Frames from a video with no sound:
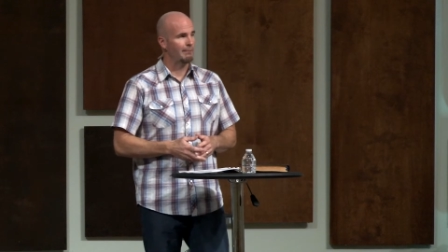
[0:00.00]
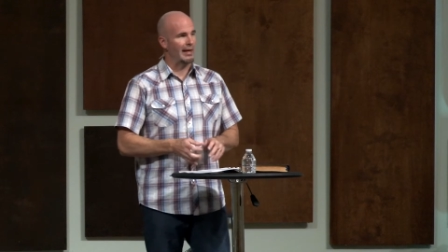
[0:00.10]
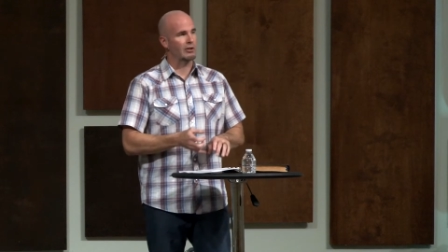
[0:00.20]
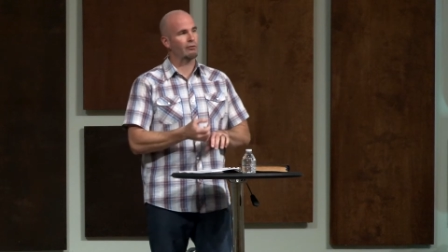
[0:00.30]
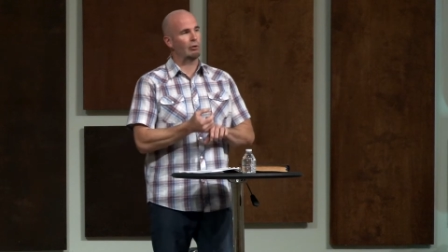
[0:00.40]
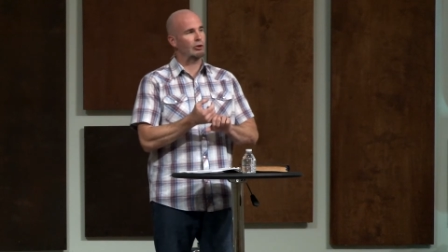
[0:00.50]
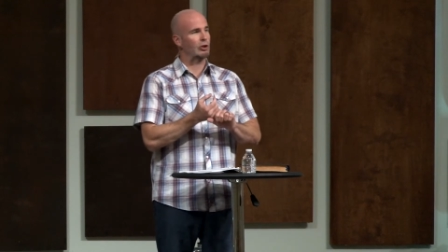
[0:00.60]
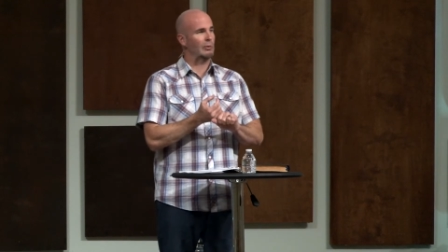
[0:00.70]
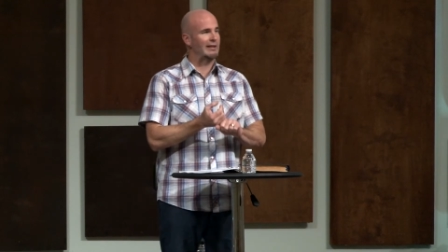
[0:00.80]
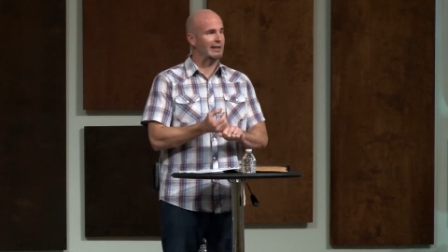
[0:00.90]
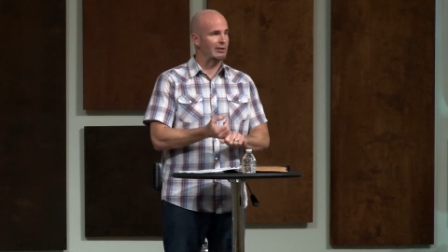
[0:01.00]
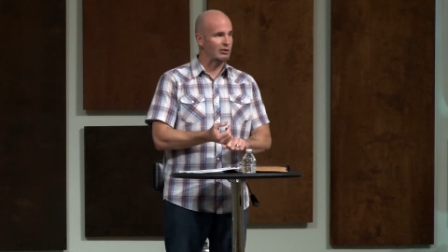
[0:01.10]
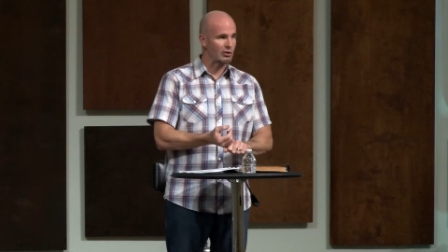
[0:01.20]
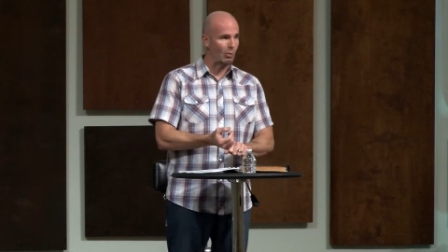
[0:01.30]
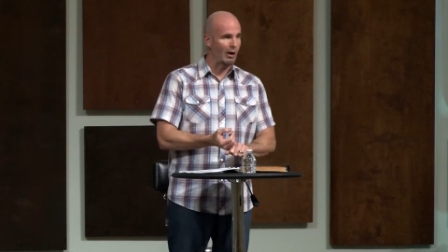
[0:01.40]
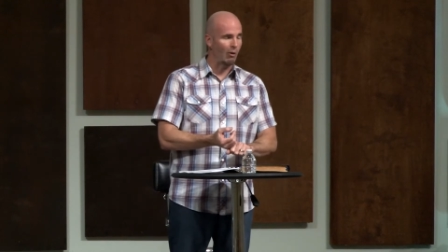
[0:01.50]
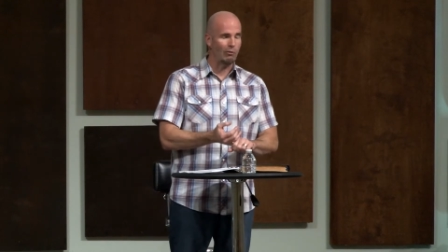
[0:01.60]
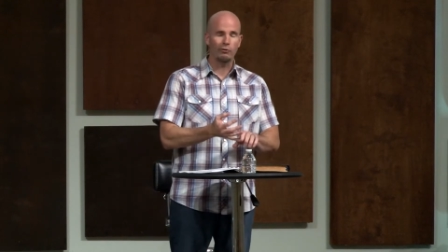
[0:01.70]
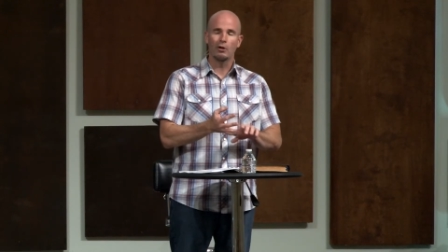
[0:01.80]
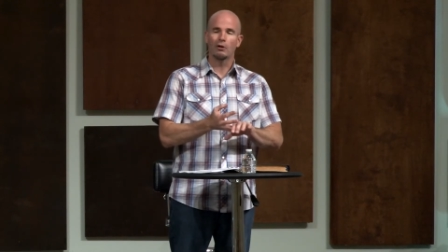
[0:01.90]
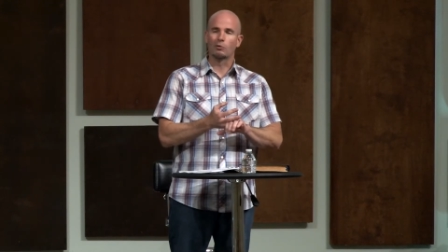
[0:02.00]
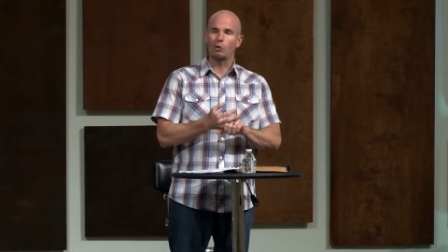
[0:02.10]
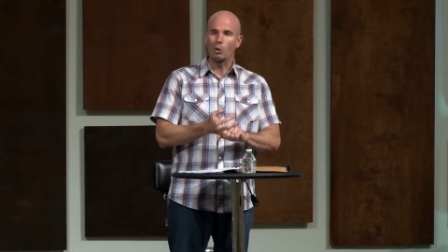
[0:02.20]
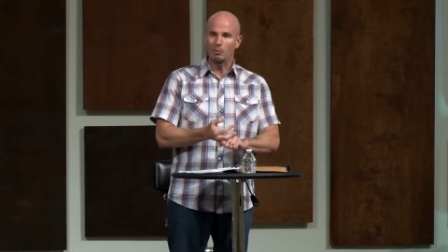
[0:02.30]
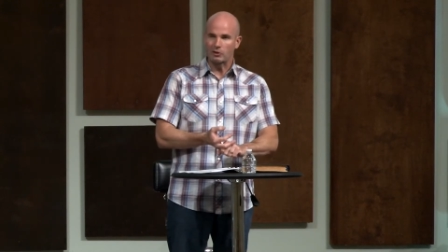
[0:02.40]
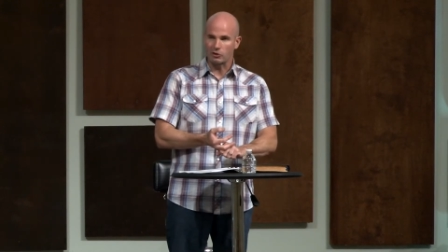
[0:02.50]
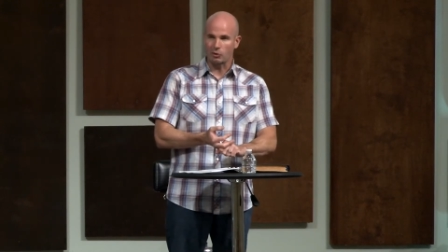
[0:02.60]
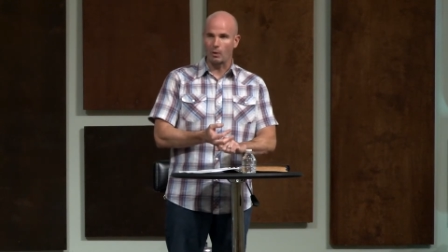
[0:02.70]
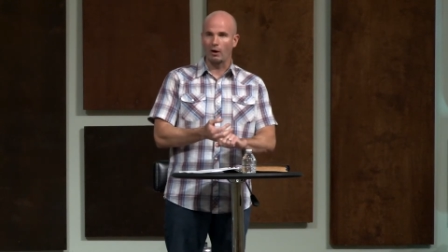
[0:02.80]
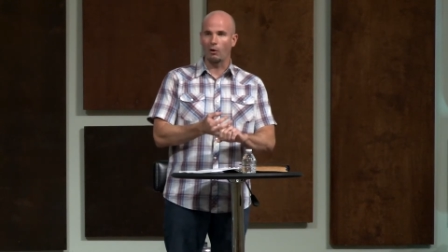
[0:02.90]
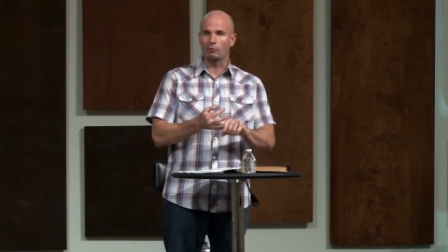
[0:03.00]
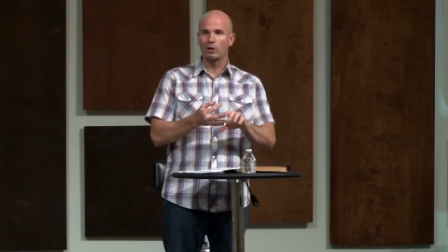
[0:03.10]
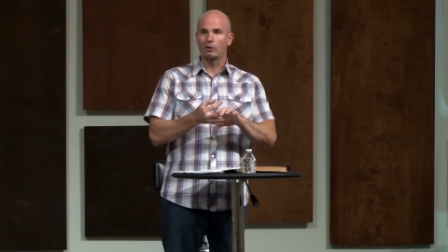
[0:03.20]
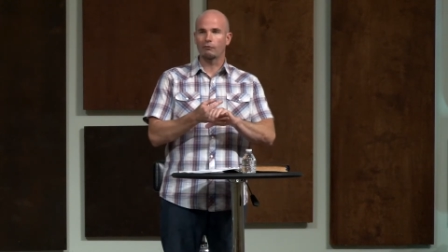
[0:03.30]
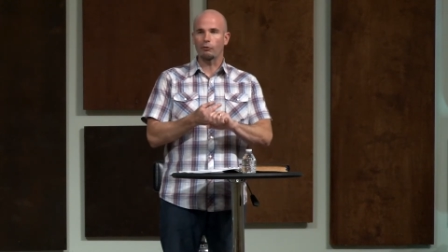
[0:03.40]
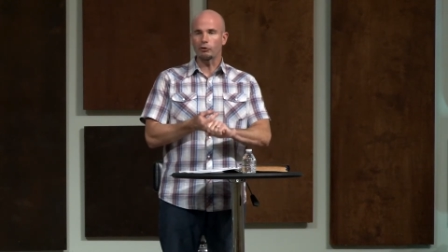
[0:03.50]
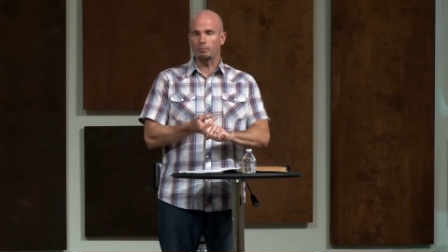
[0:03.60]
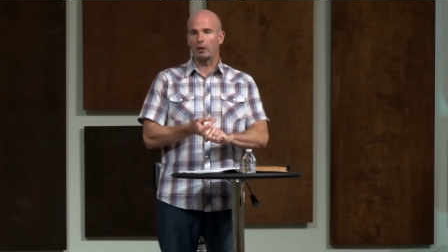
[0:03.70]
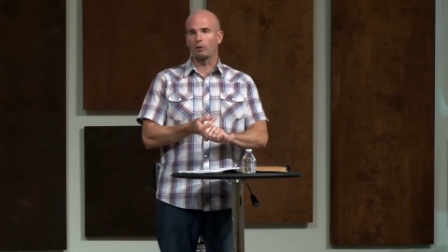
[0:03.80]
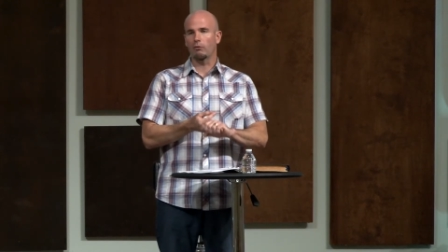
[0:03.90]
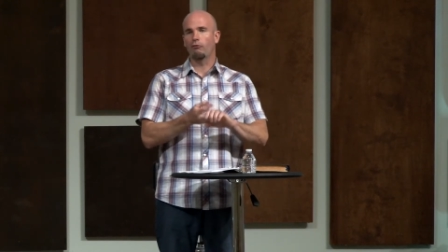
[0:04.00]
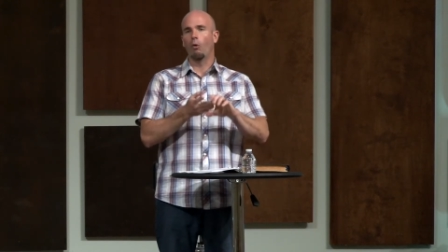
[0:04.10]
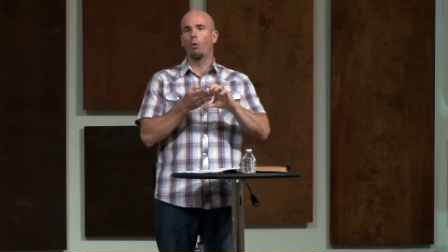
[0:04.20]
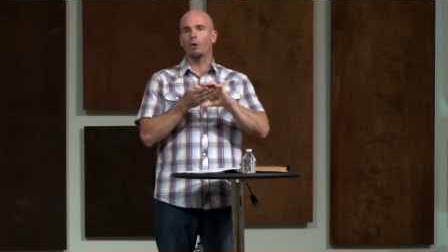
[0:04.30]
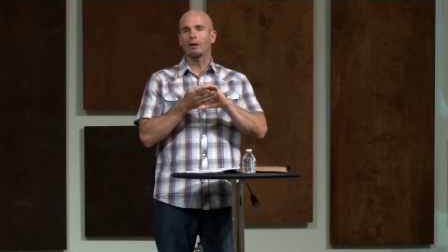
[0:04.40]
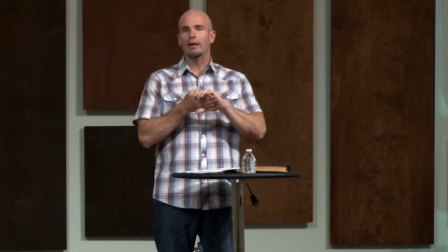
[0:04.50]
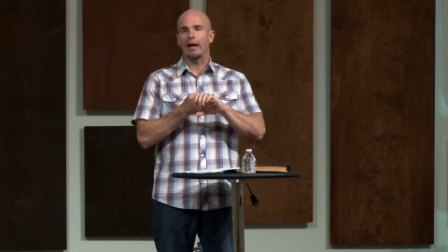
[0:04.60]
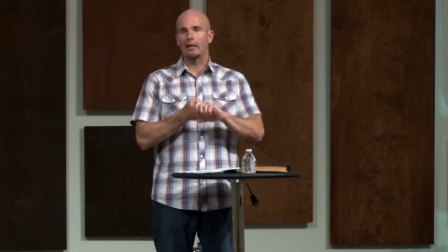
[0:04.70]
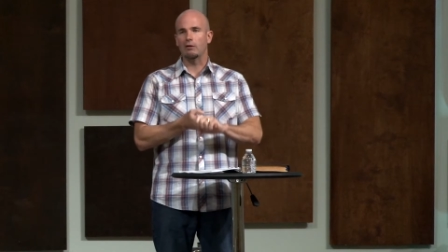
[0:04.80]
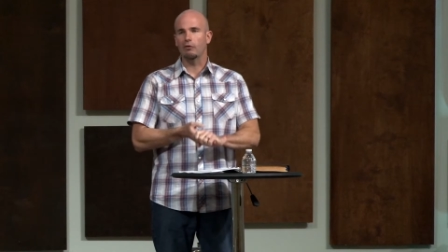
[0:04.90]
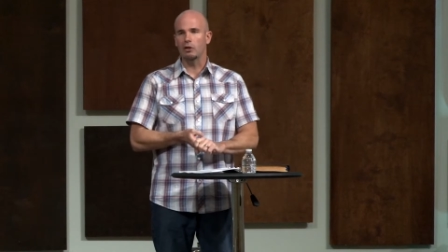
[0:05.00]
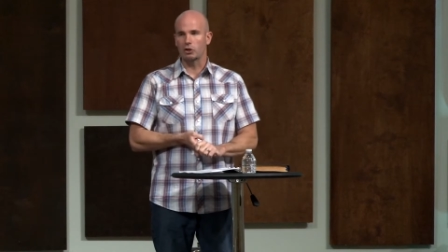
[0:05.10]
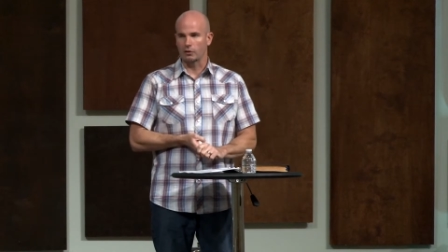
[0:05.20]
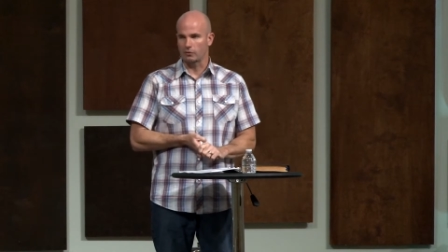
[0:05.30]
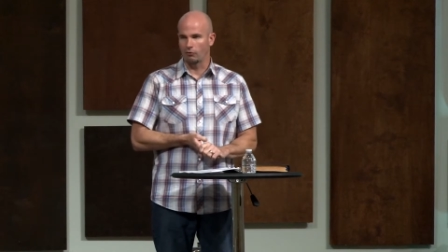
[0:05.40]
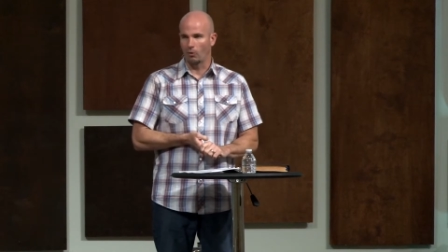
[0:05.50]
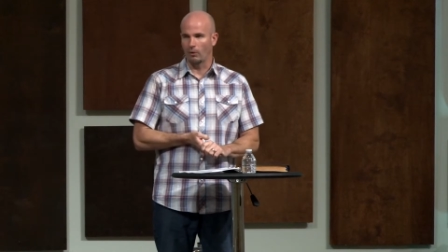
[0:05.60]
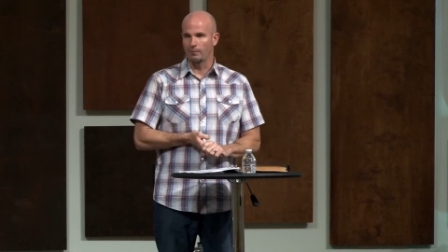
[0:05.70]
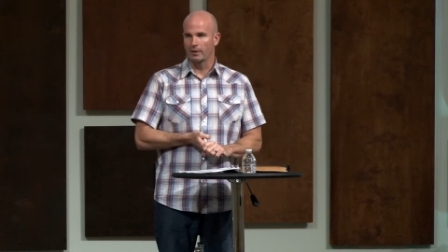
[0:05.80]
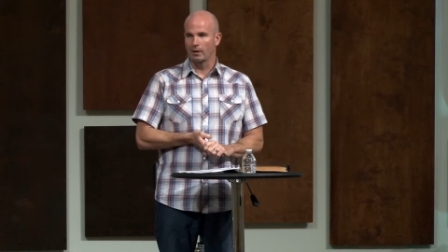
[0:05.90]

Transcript: That is 1 Corinthians 12, Romans 12, 1 Peter 4, and Ephesians 4.